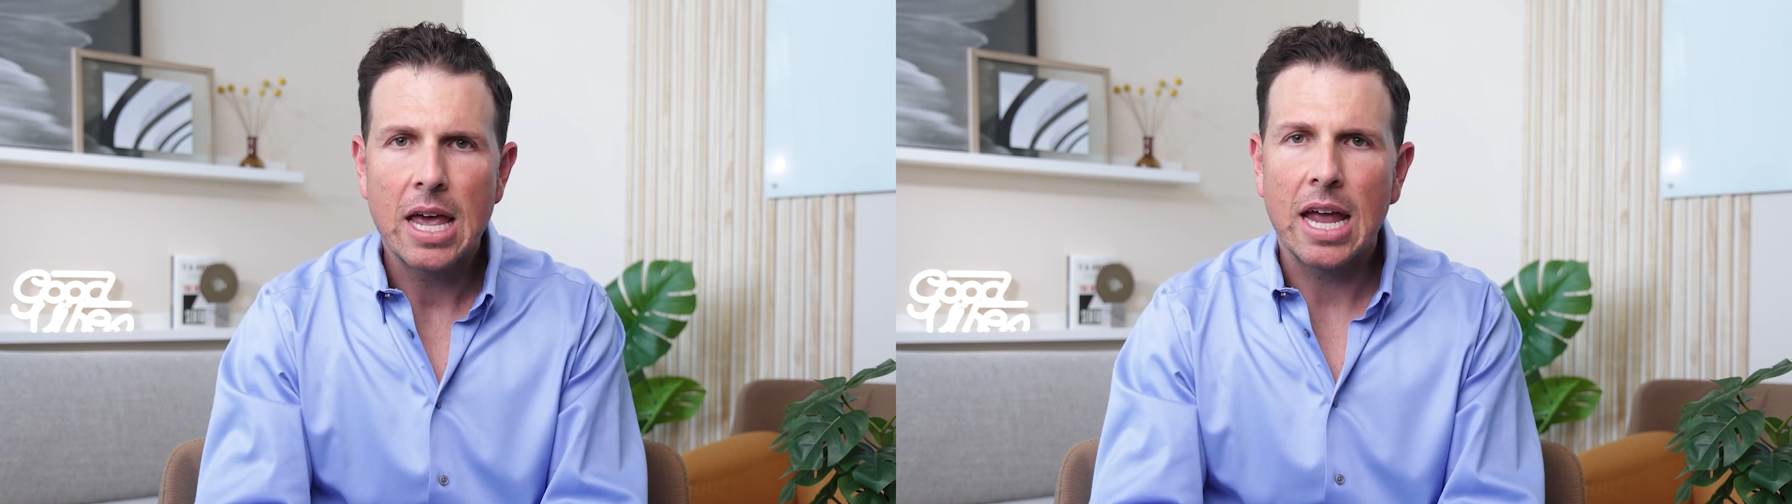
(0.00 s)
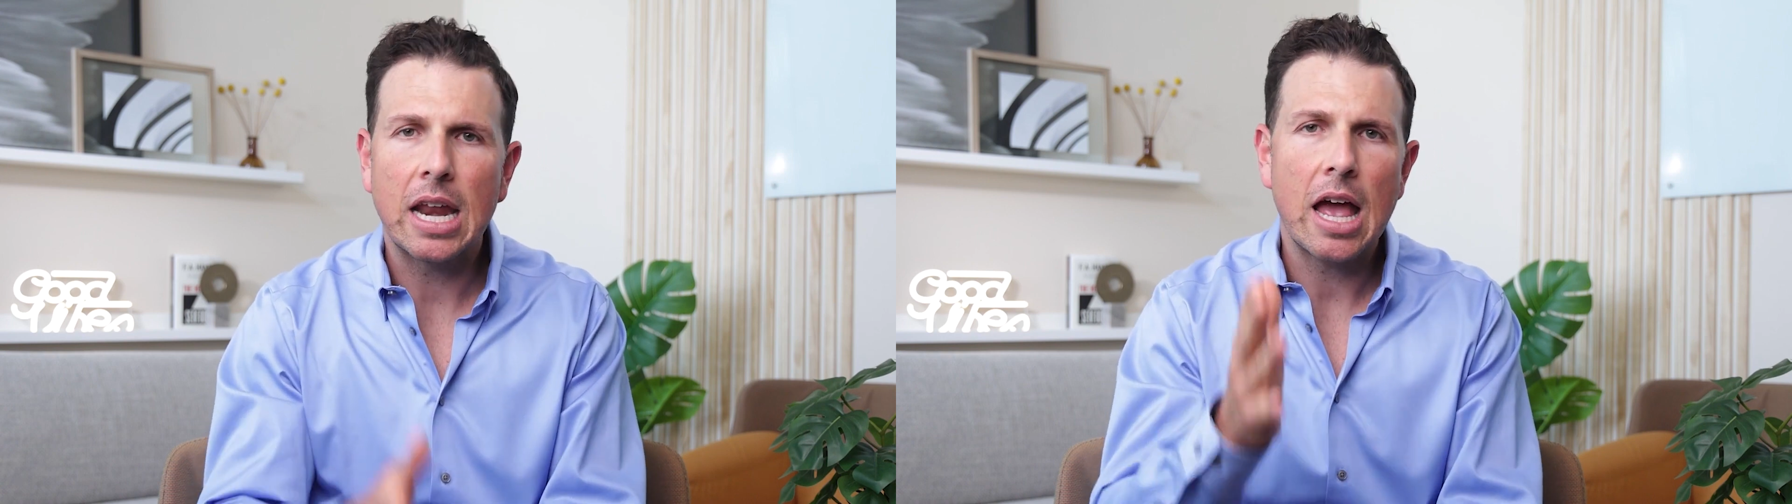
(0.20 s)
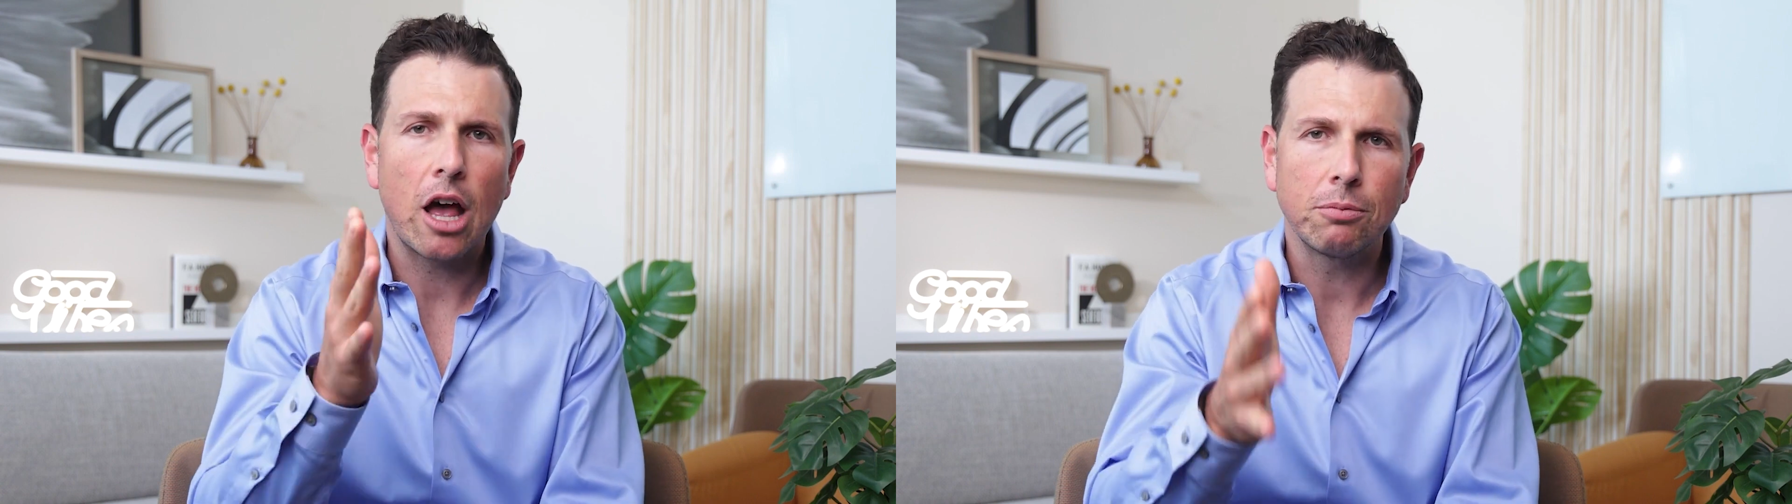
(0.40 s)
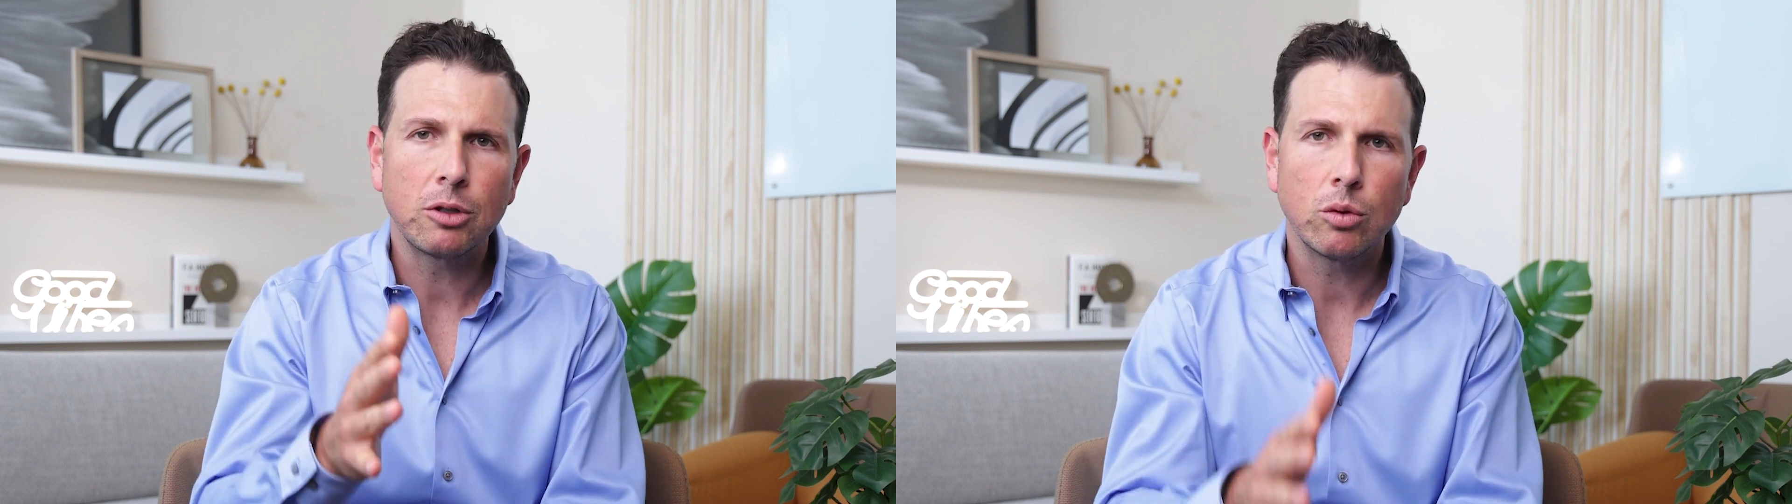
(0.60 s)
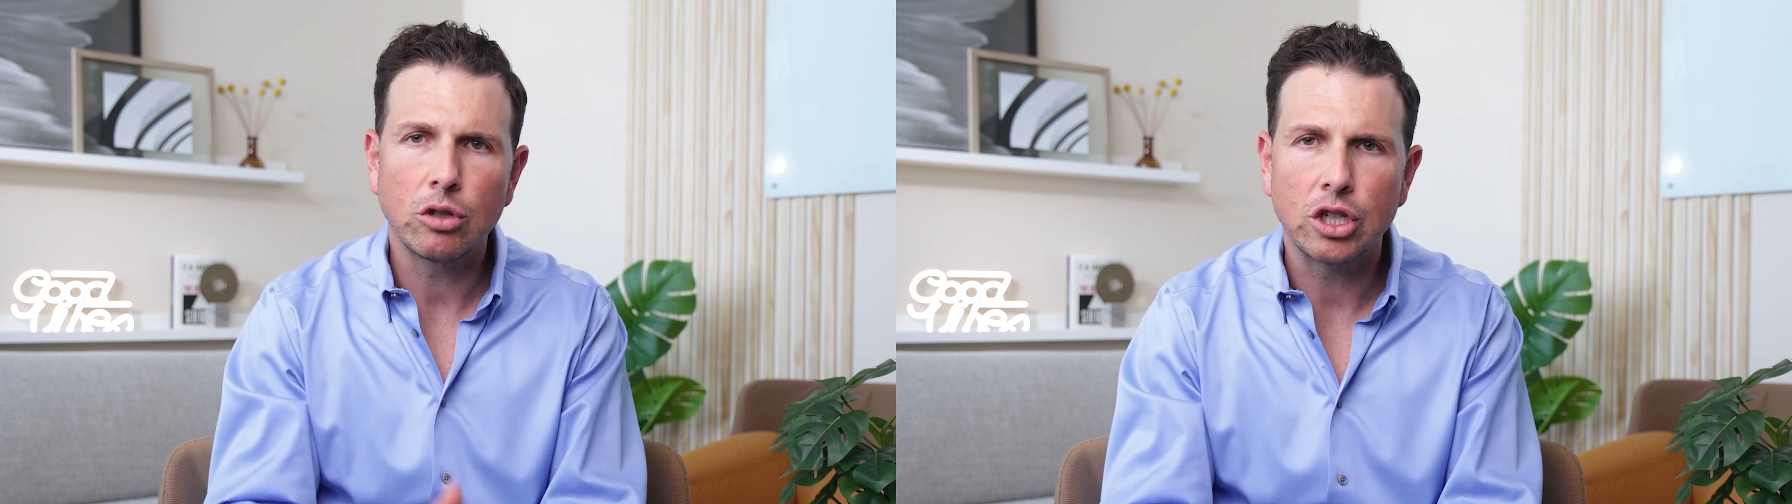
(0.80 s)
and it
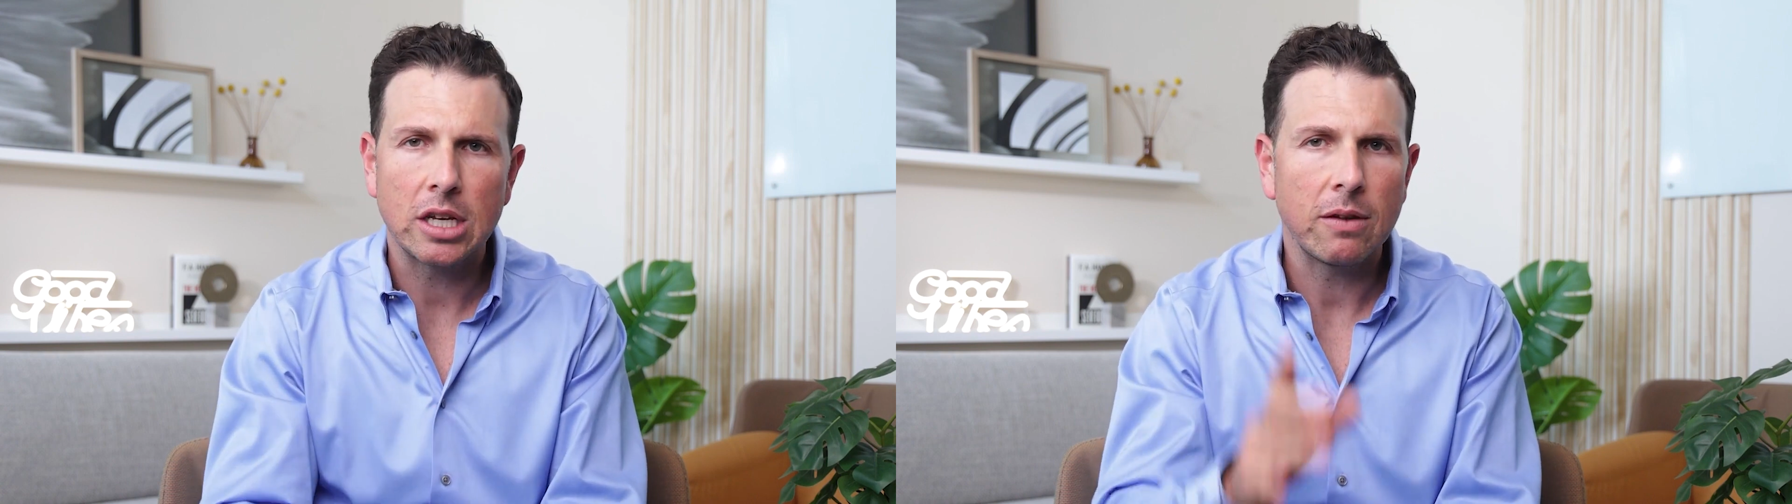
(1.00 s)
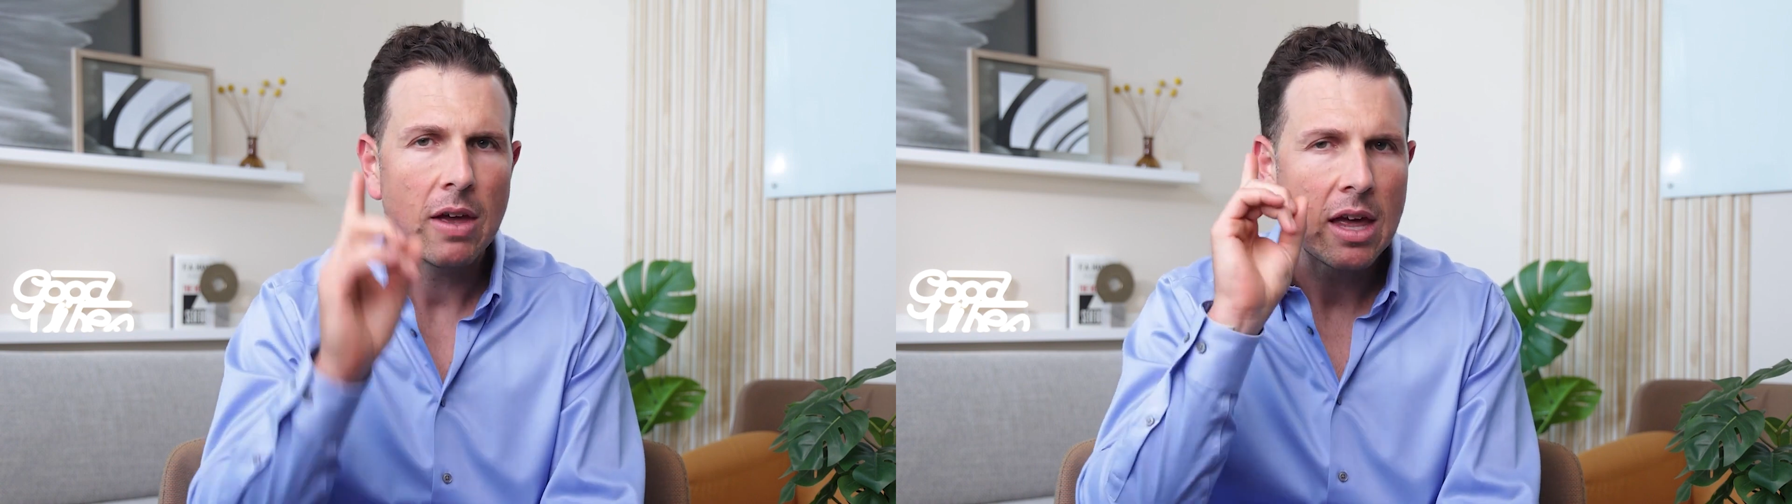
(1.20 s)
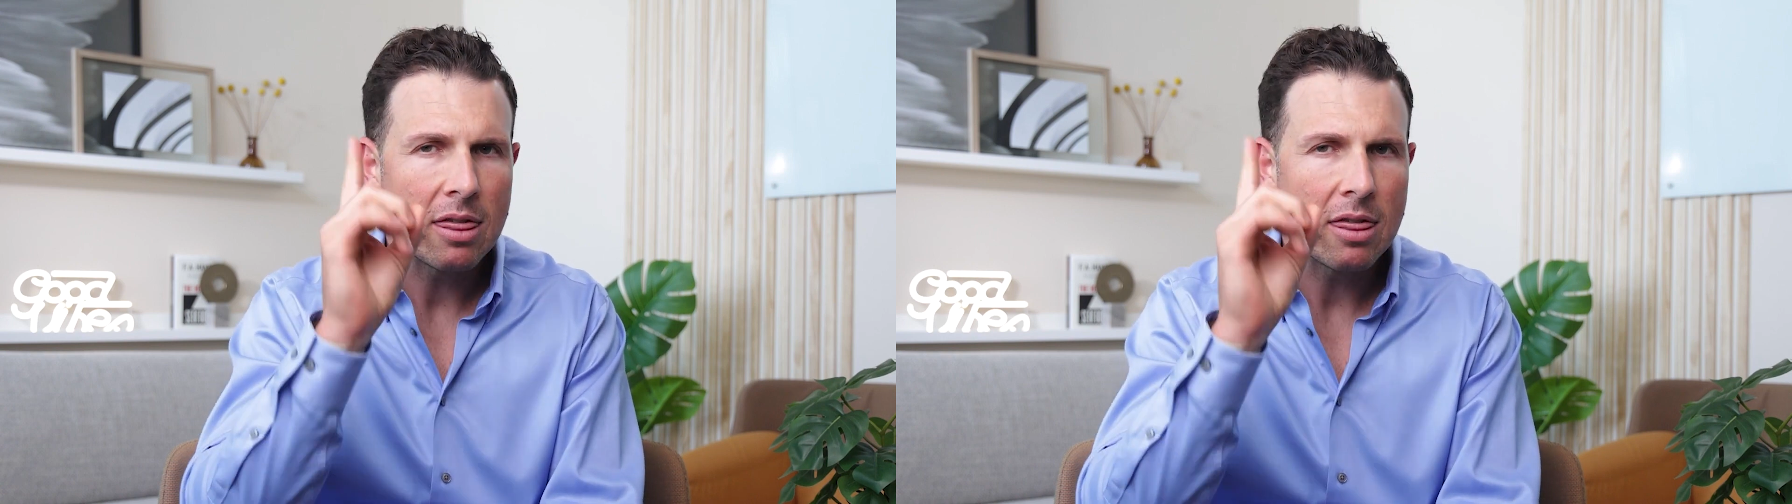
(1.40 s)
helps you achieve